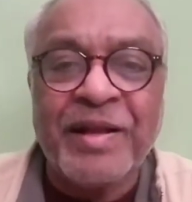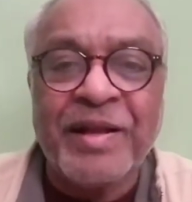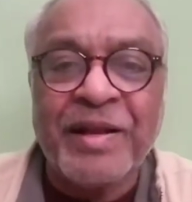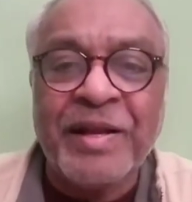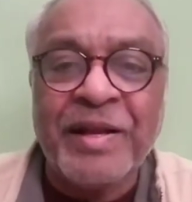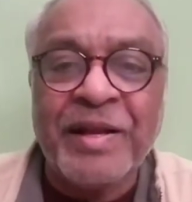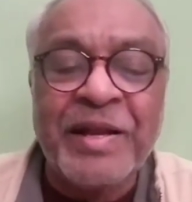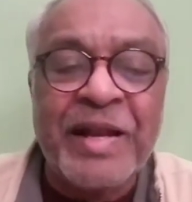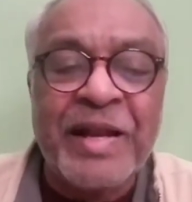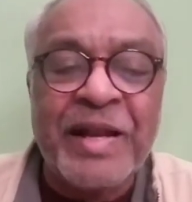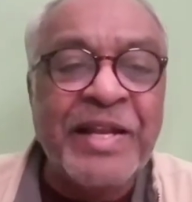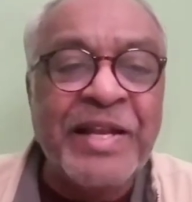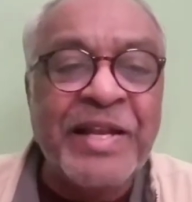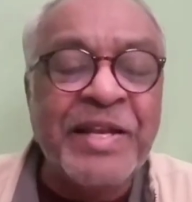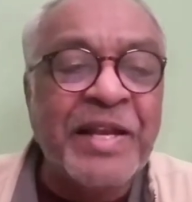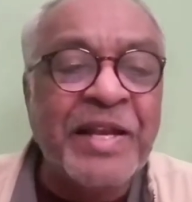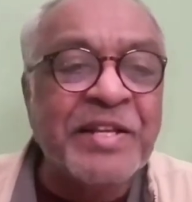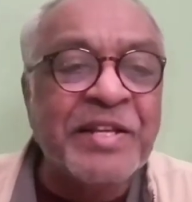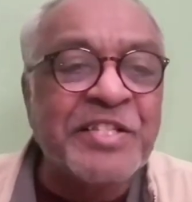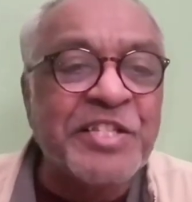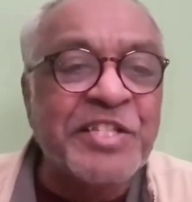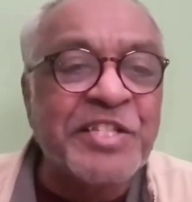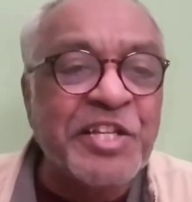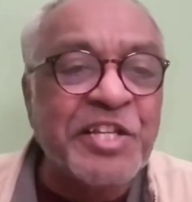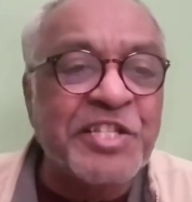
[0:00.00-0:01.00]
In
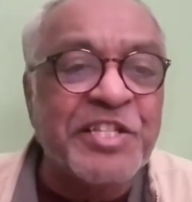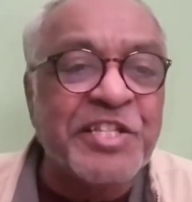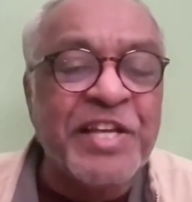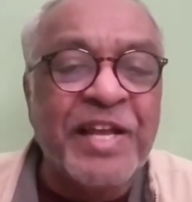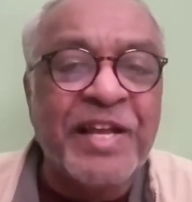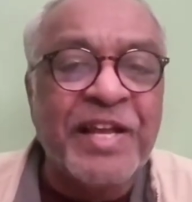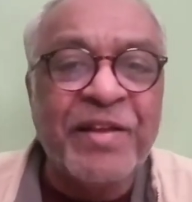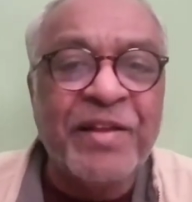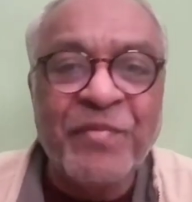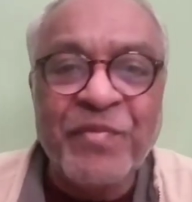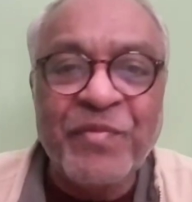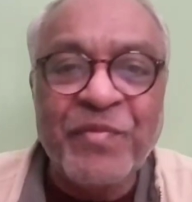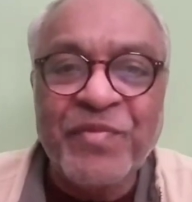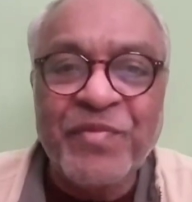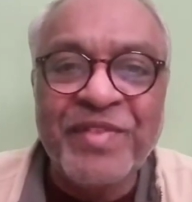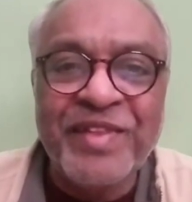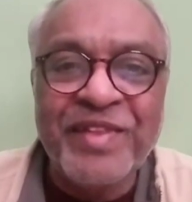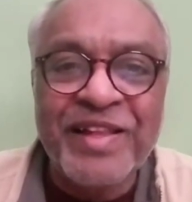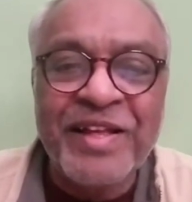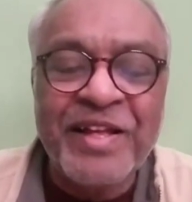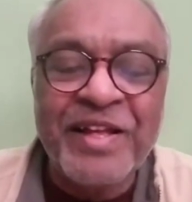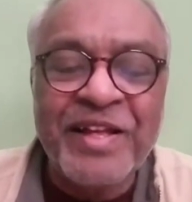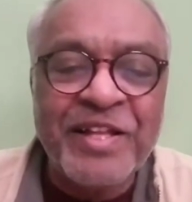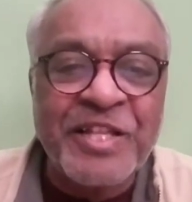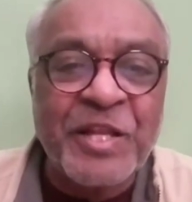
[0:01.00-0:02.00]
1960,
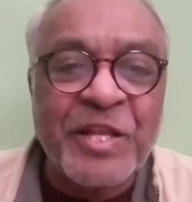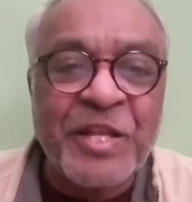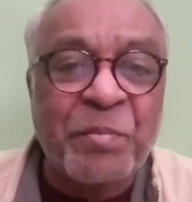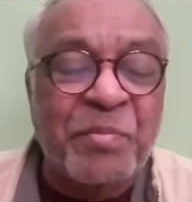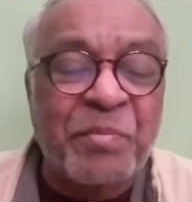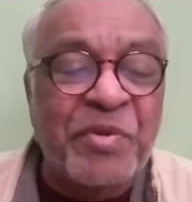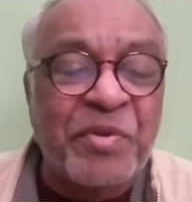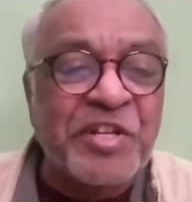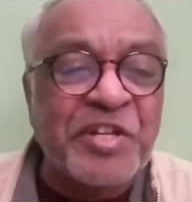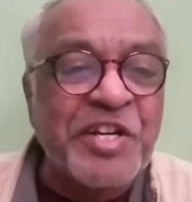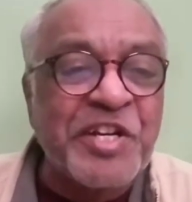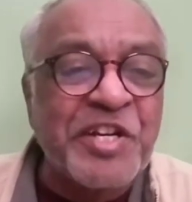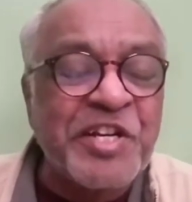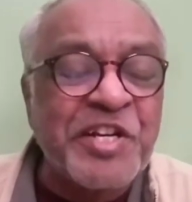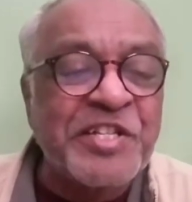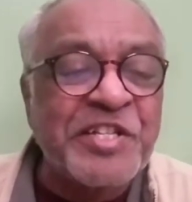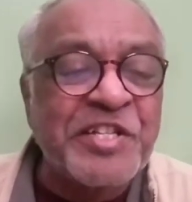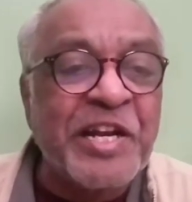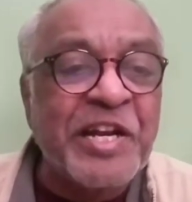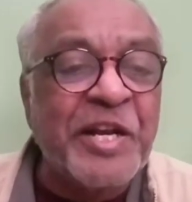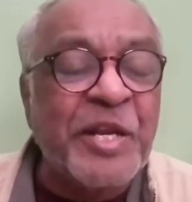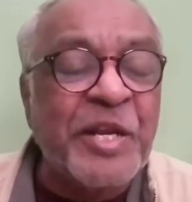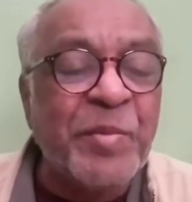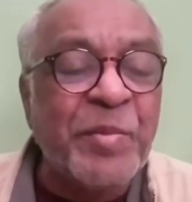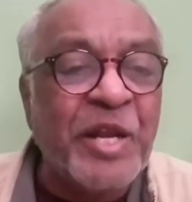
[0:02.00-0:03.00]
the
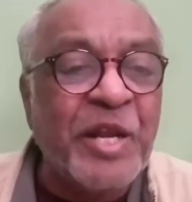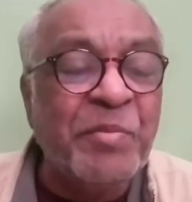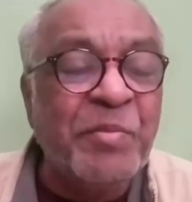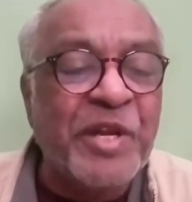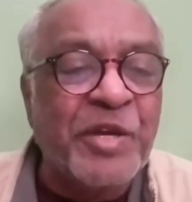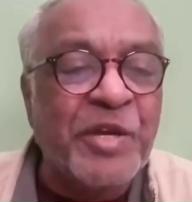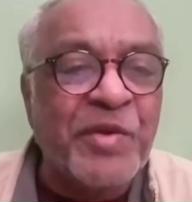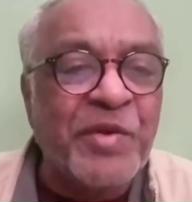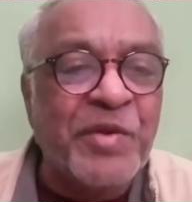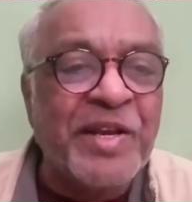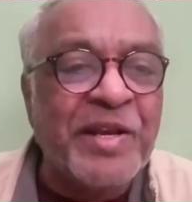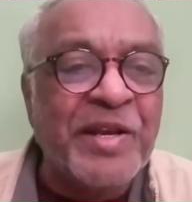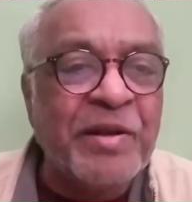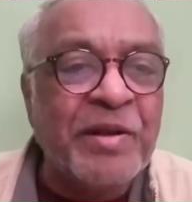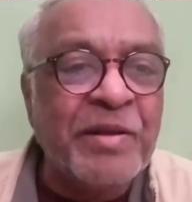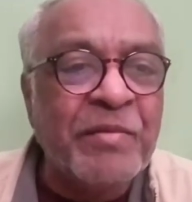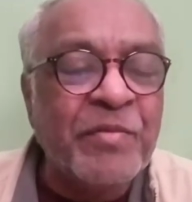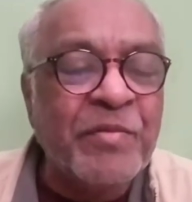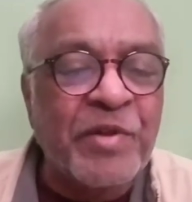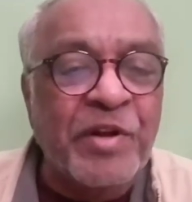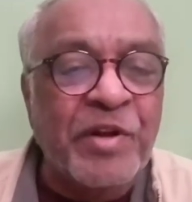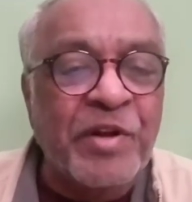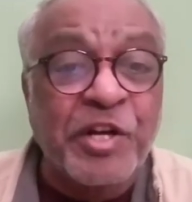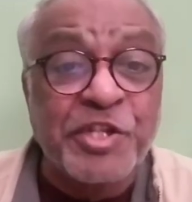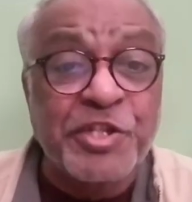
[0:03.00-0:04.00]
presidential debate between
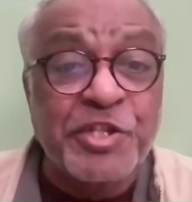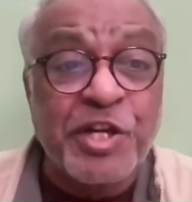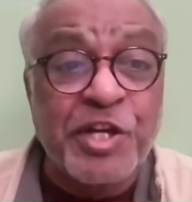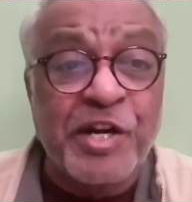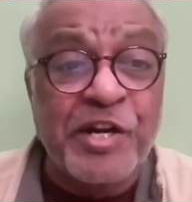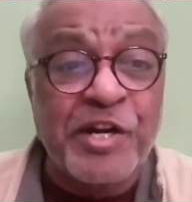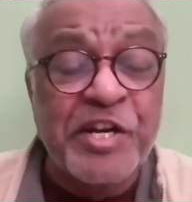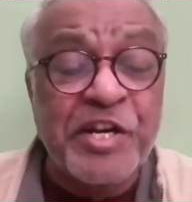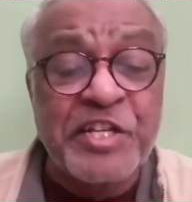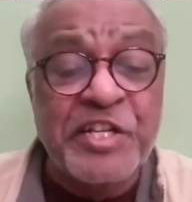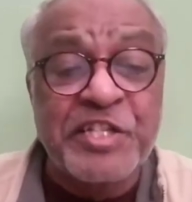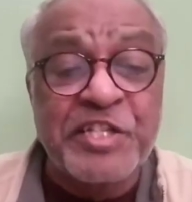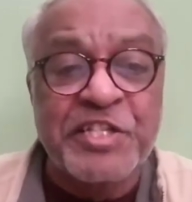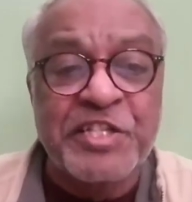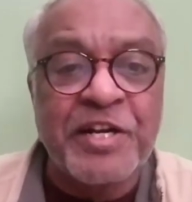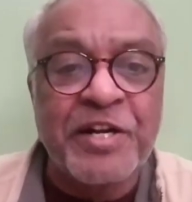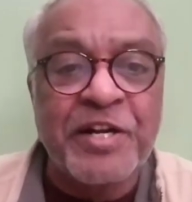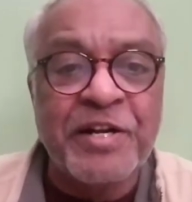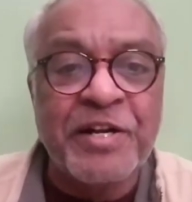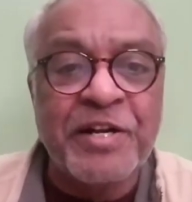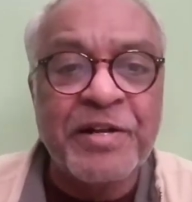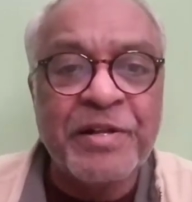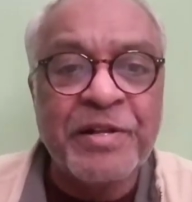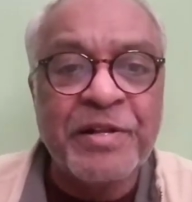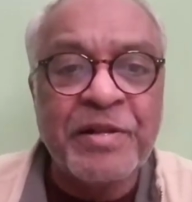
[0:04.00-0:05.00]
Richard
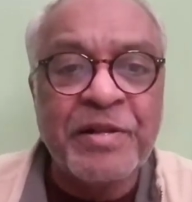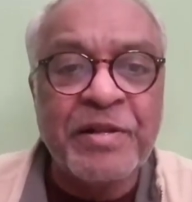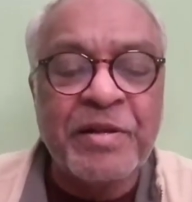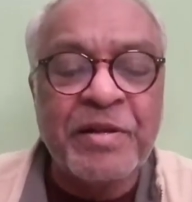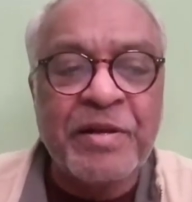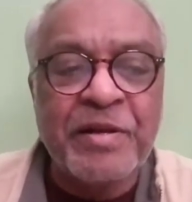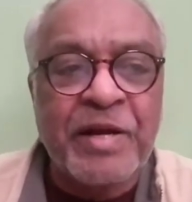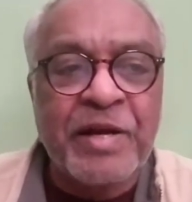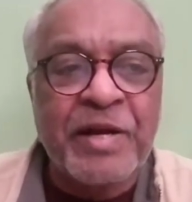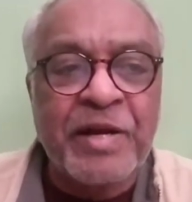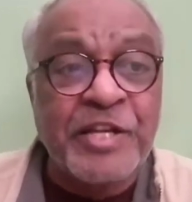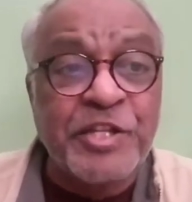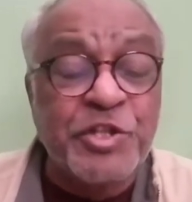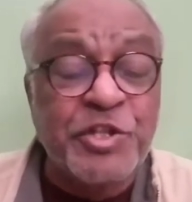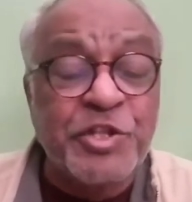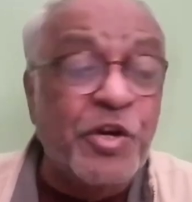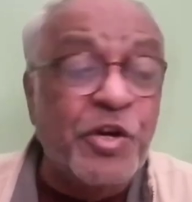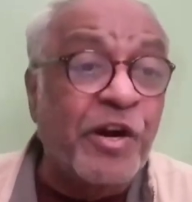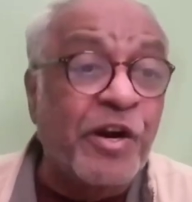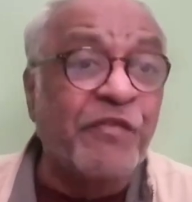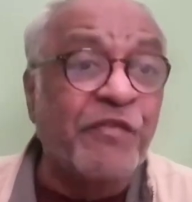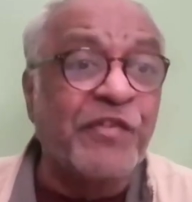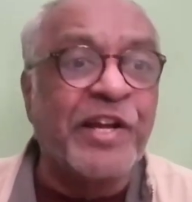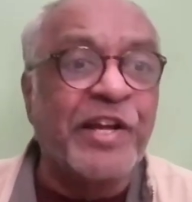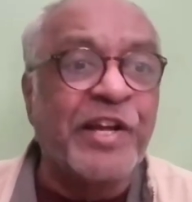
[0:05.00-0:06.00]
Nixon and
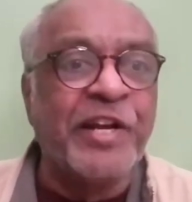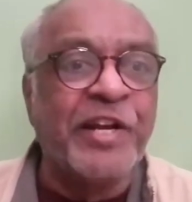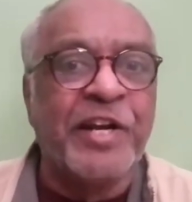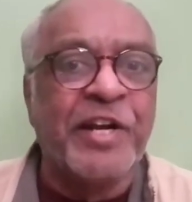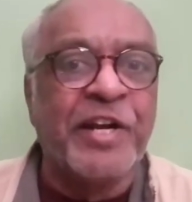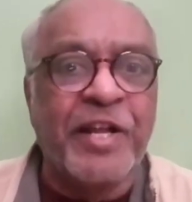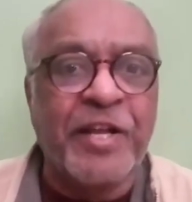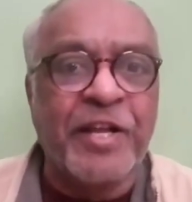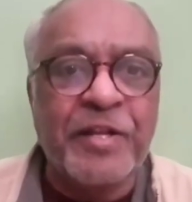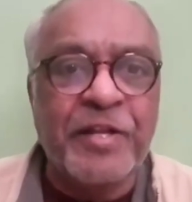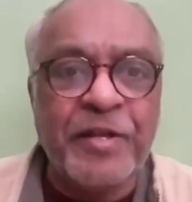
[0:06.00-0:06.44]
John F. Kennedy.